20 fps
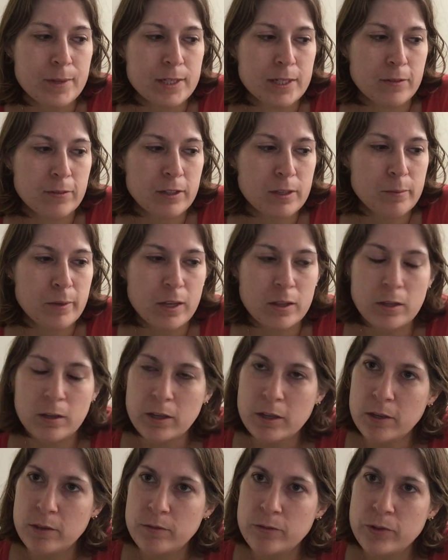definitely be on the
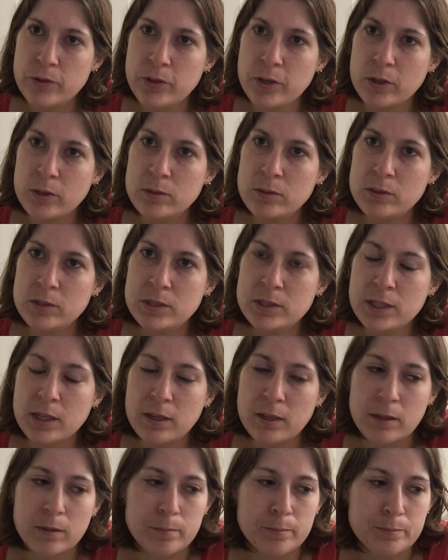lookout for those.
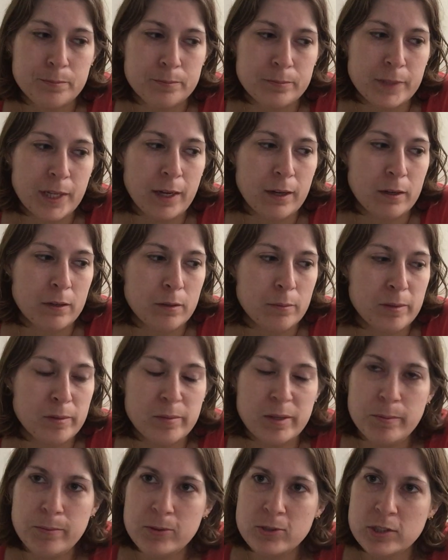Um, yeah, I mean
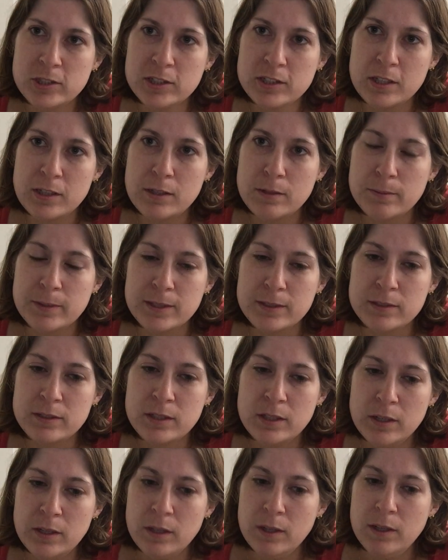people just see them as
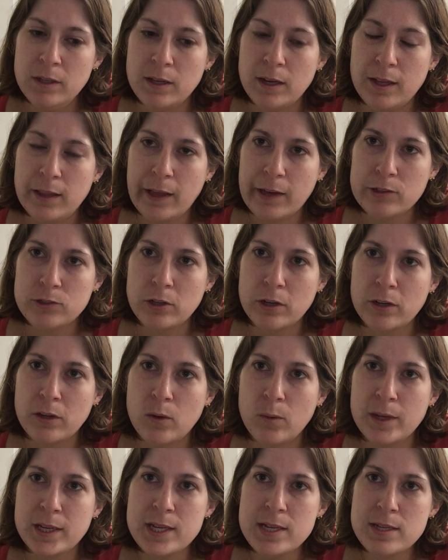electronic
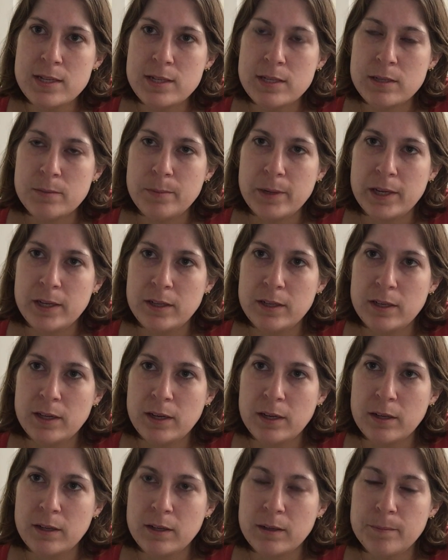waste, but
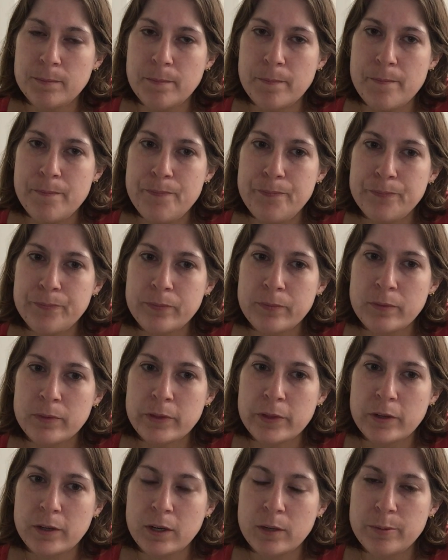um,
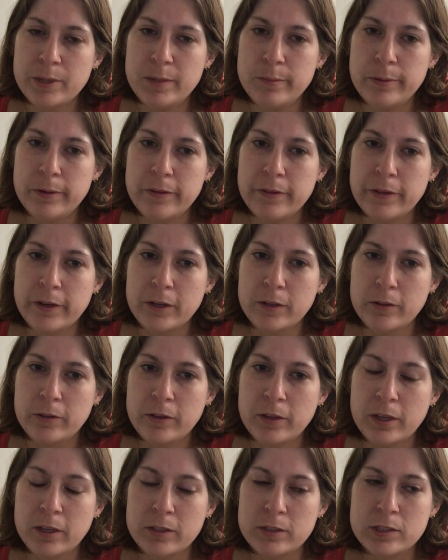there are people that are
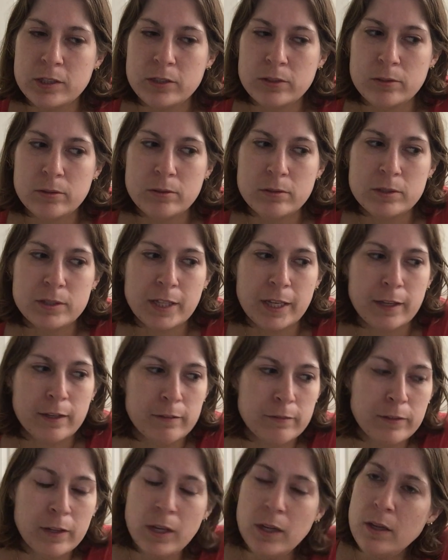looking to
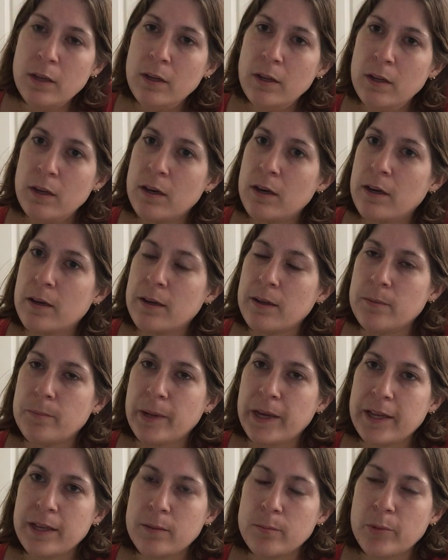save on
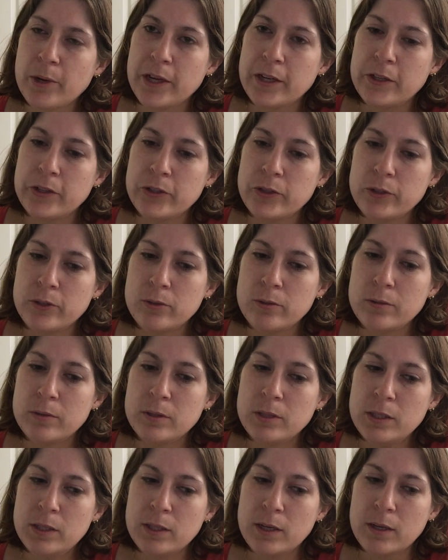buying brand new
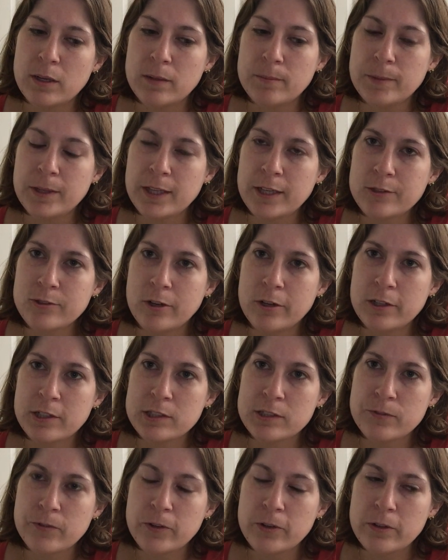um,
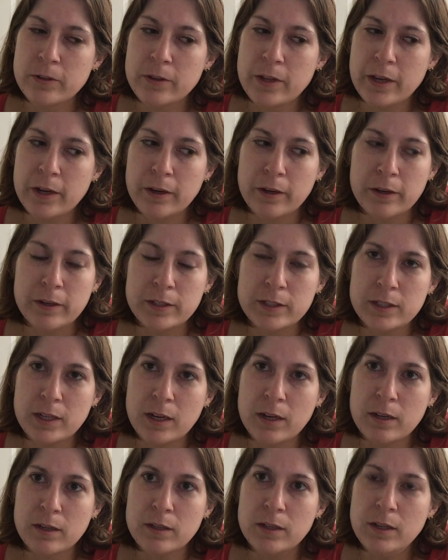electronics for their
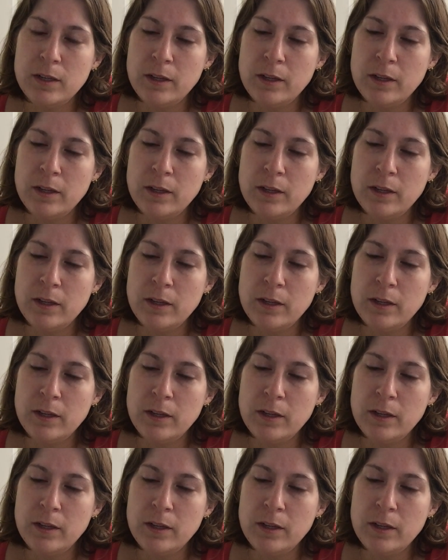uh,